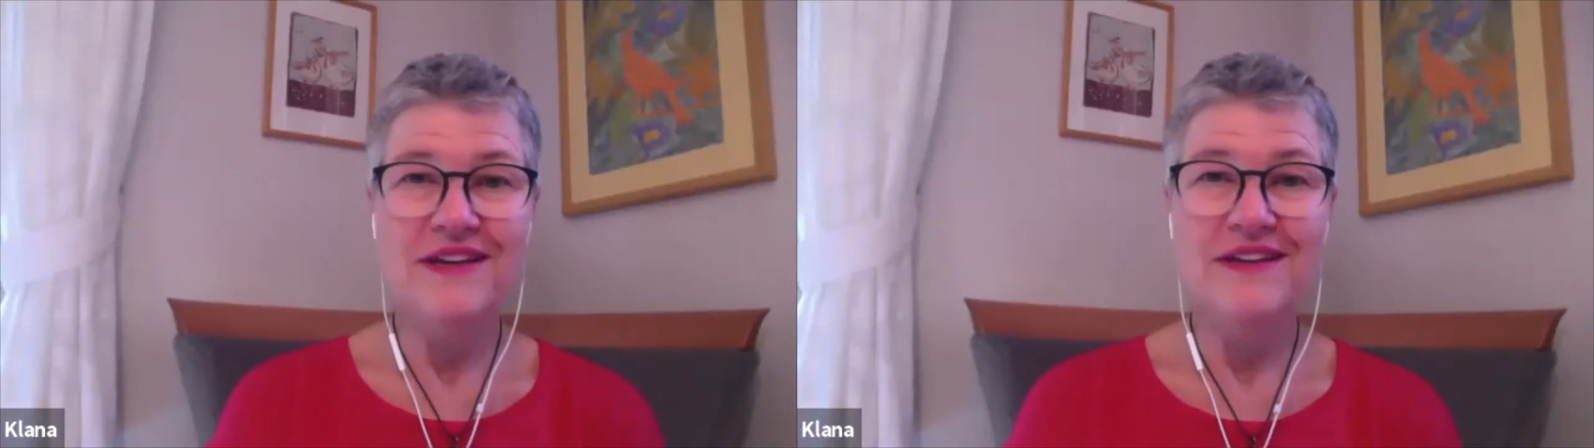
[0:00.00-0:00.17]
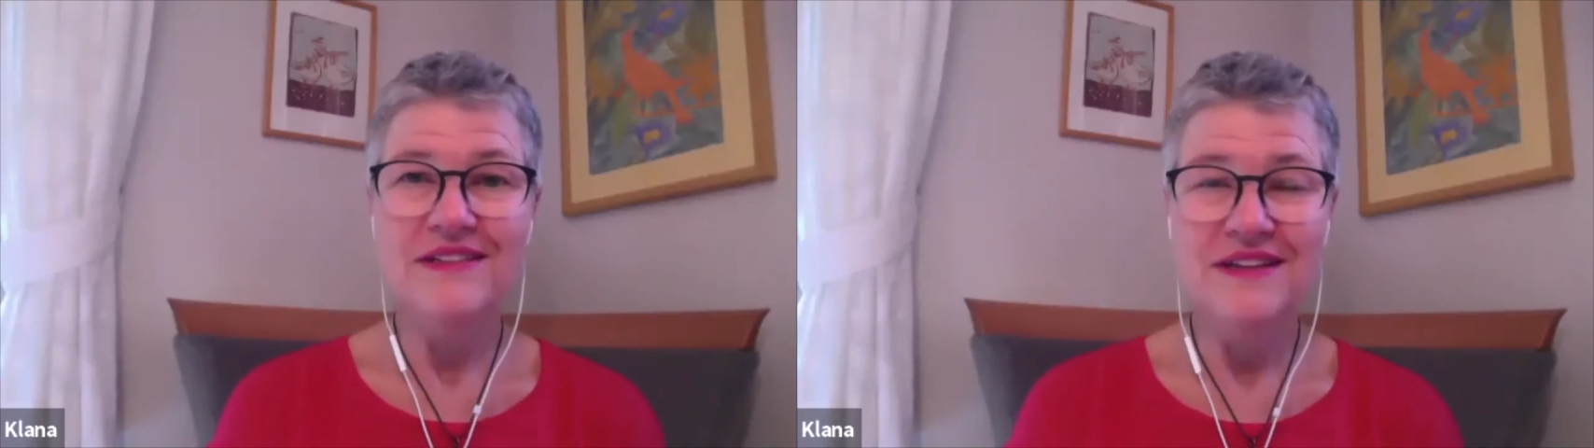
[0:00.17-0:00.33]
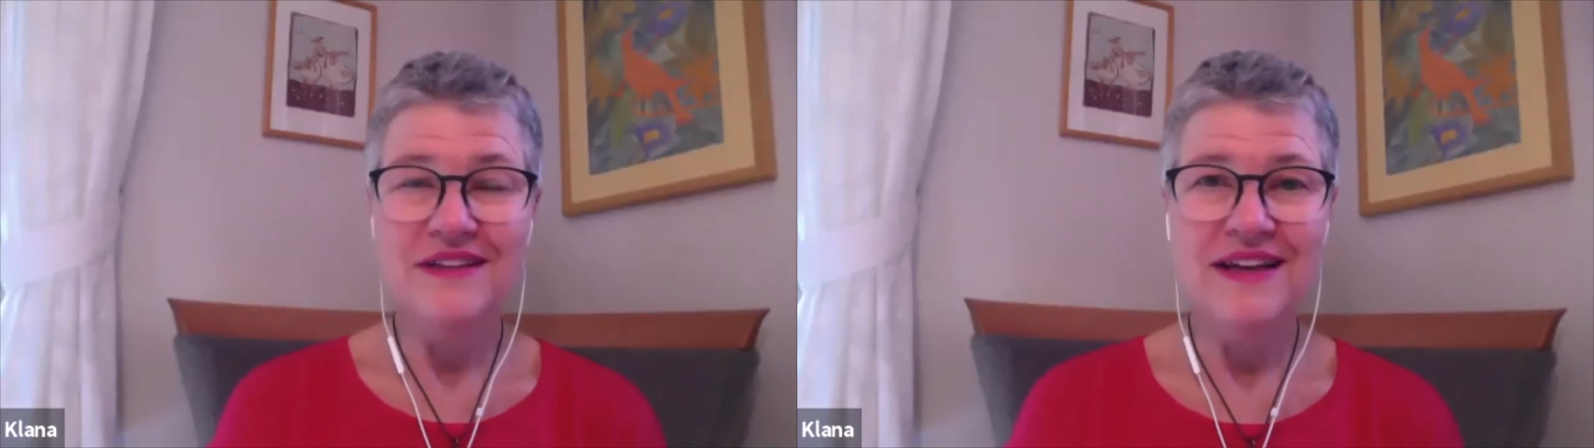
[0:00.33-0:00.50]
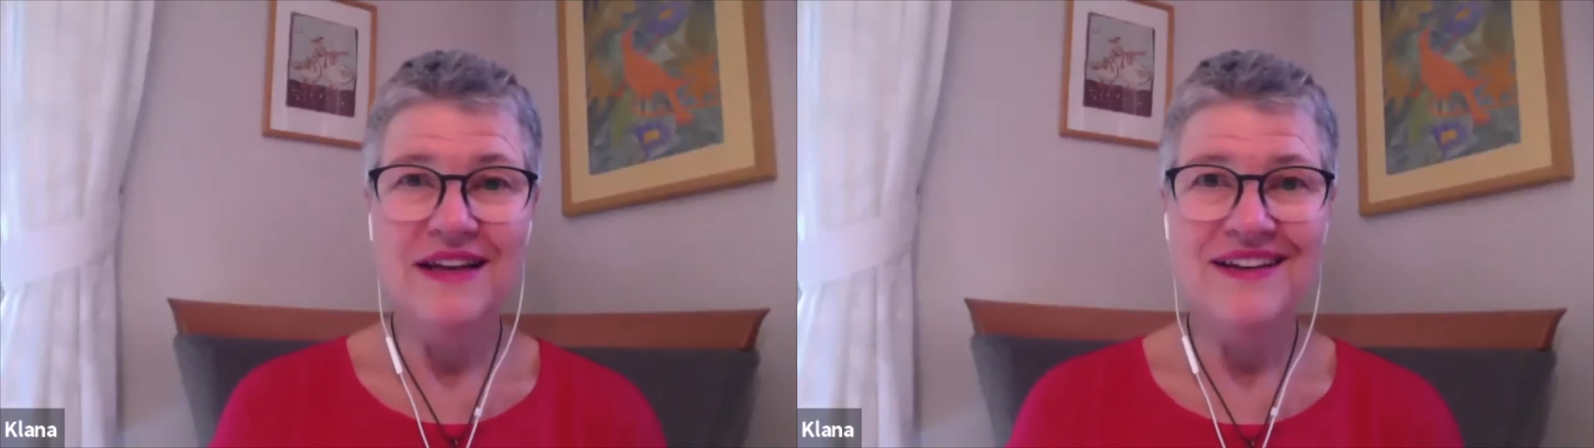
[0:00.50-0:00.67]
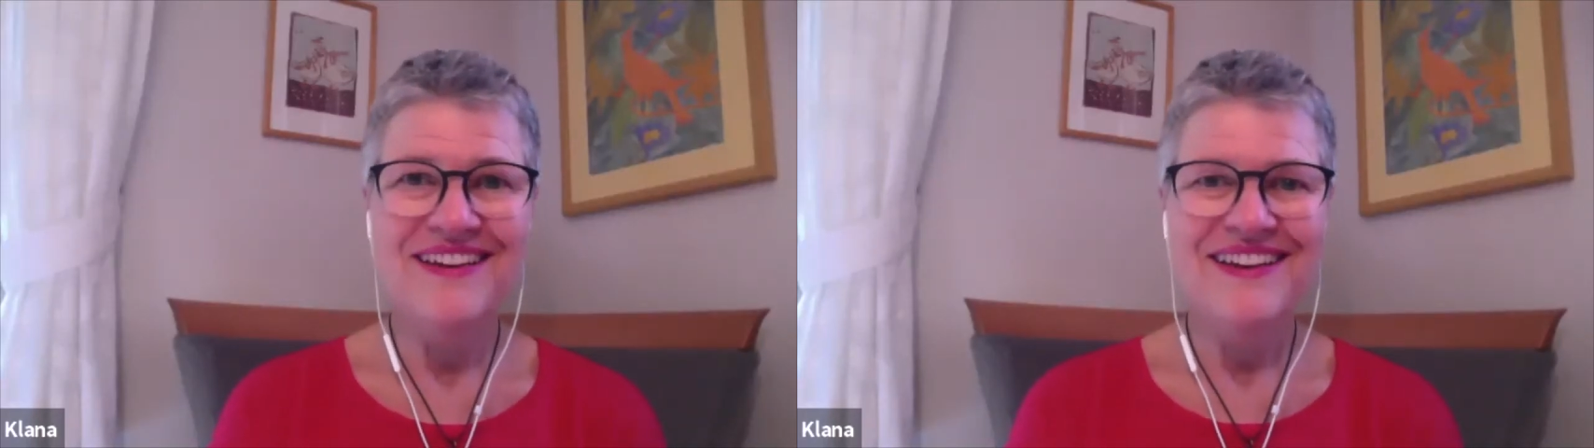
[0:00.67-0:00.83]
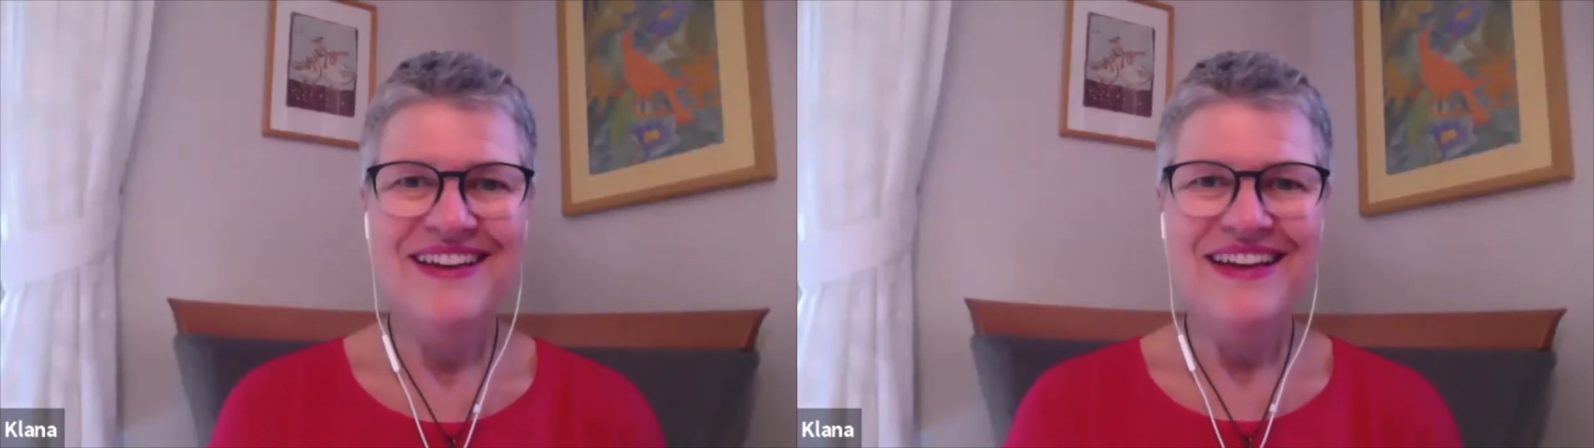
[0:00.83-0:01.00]

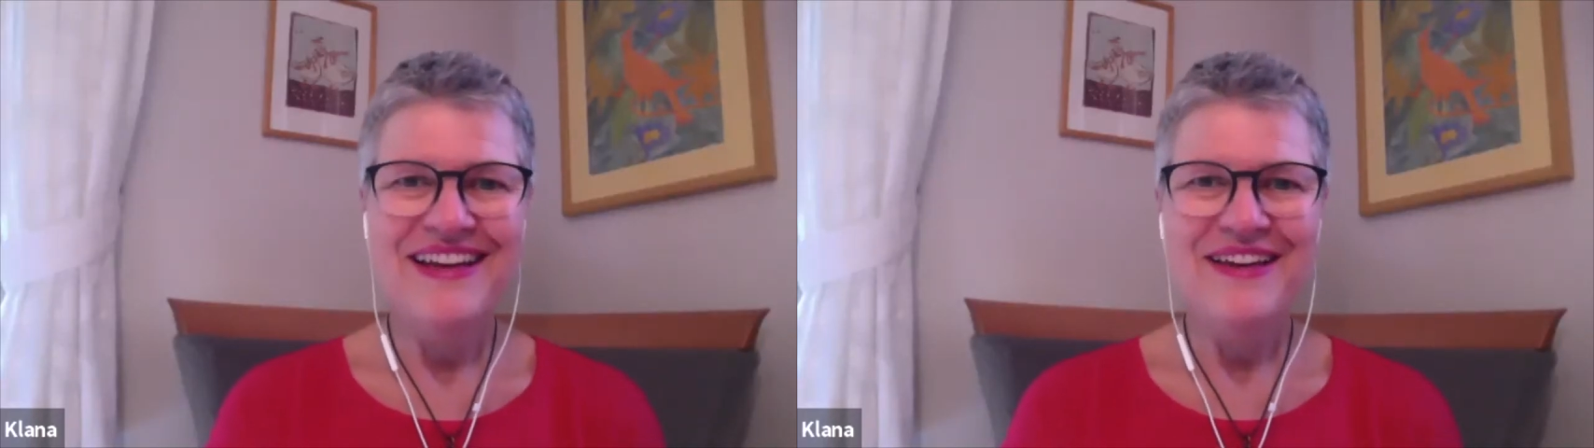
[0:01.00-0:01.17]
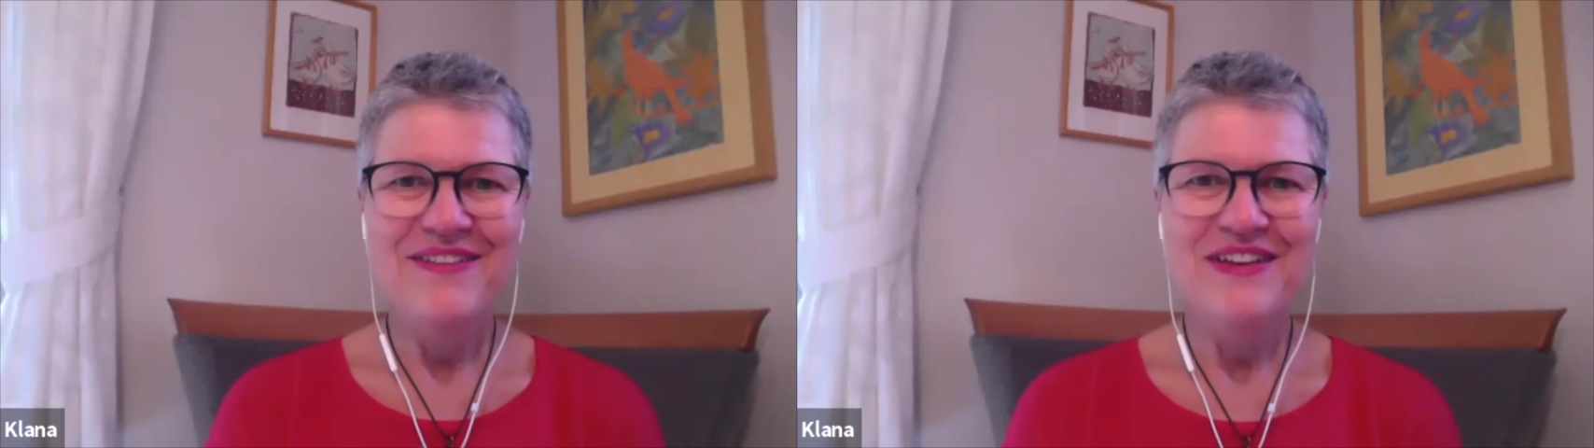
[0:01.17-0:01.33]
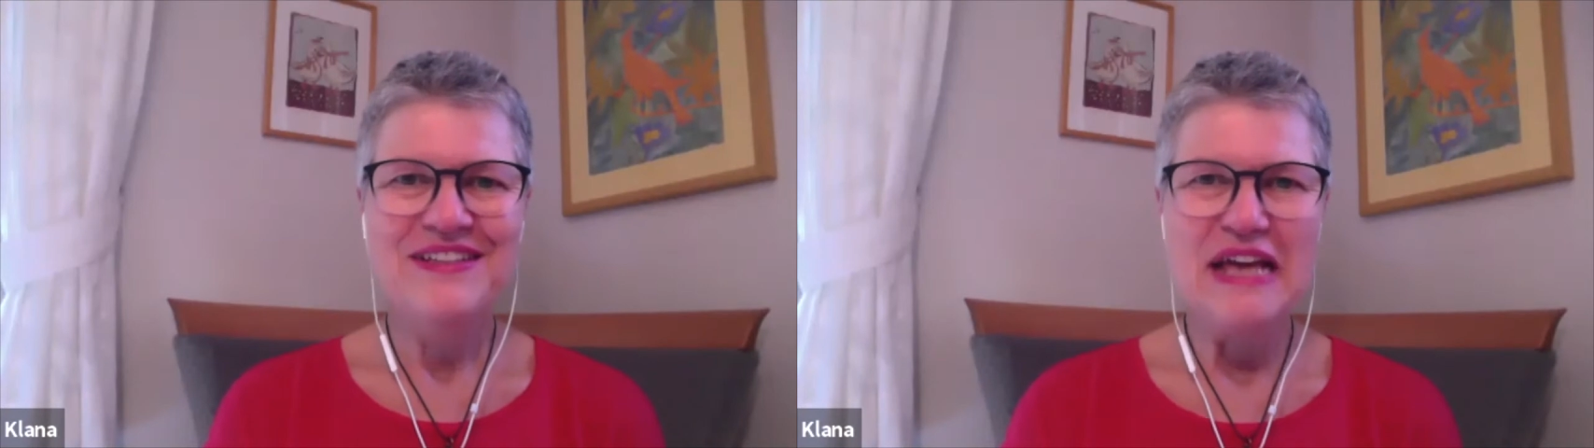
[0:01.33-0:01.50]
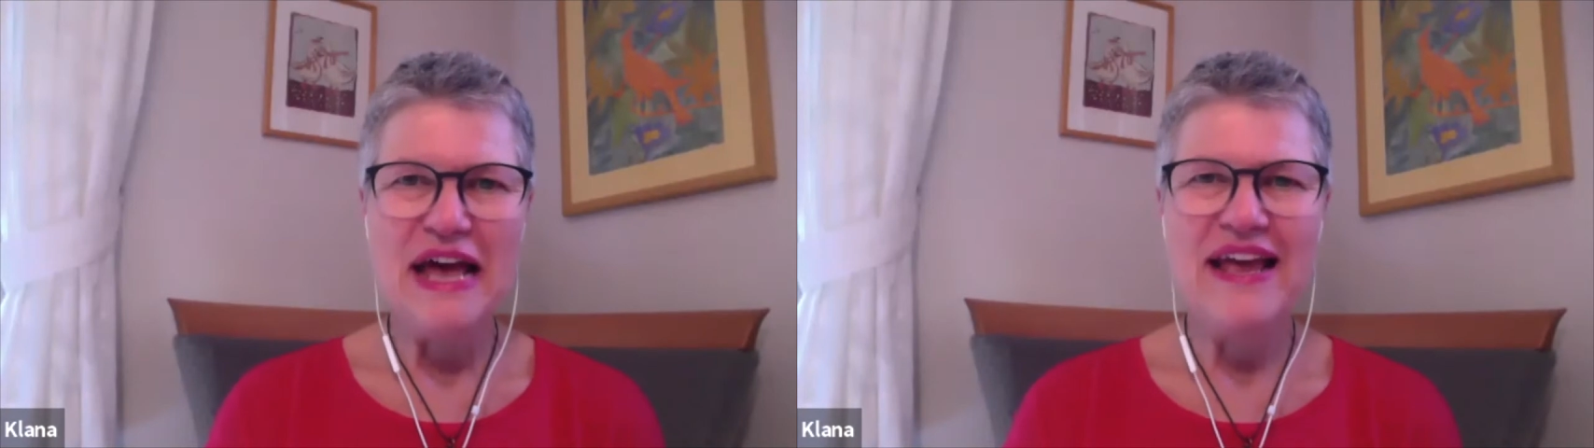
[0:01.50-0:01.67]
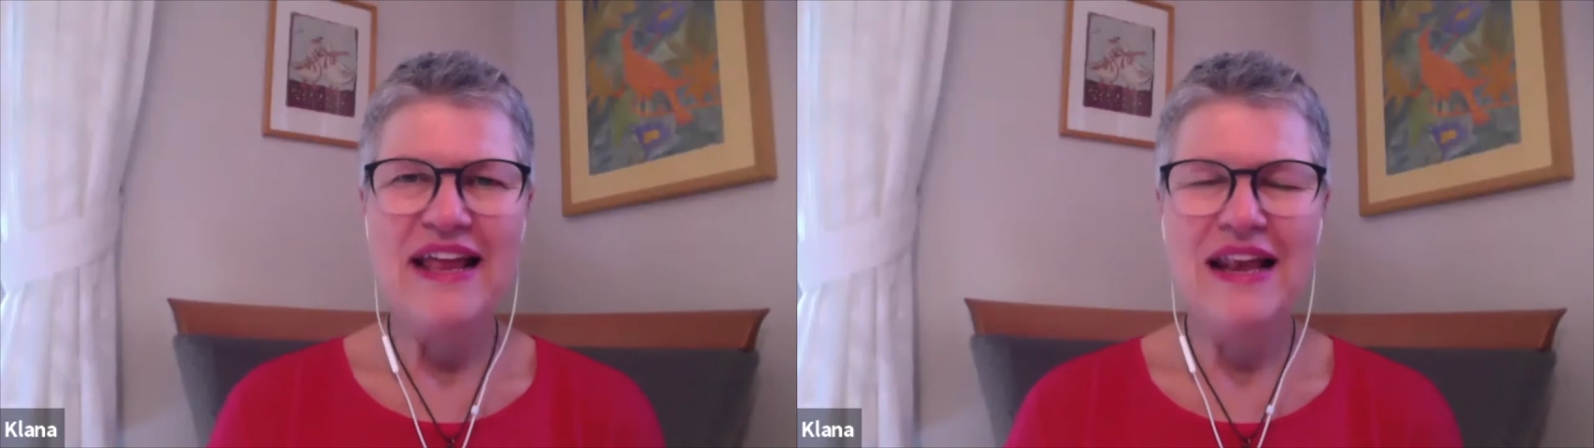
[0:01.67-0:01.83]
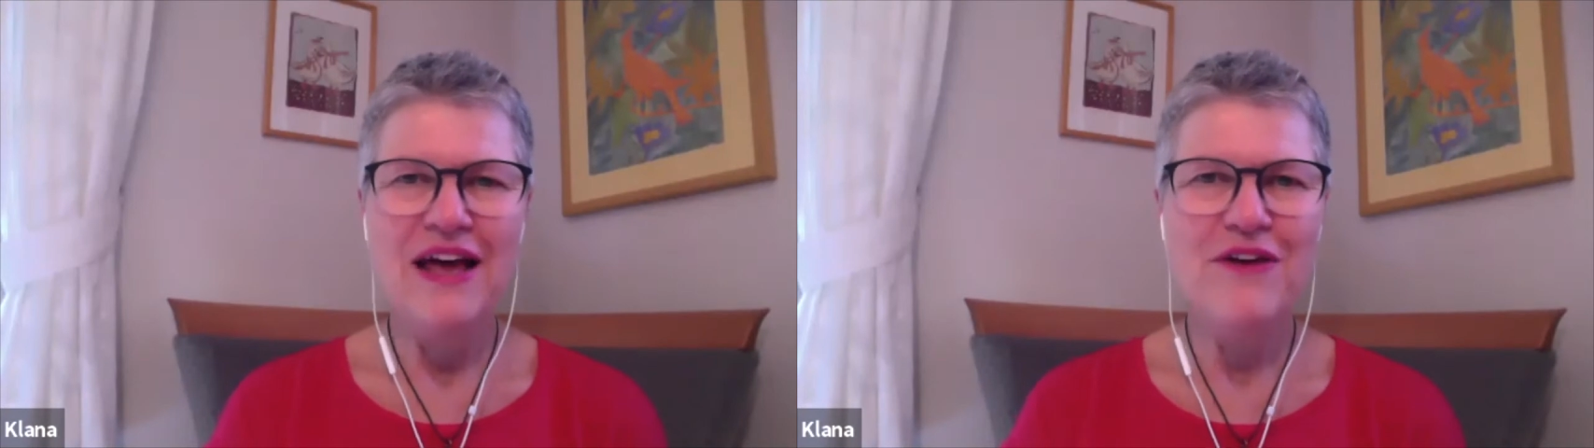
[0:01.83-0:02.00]
internet because I yeah.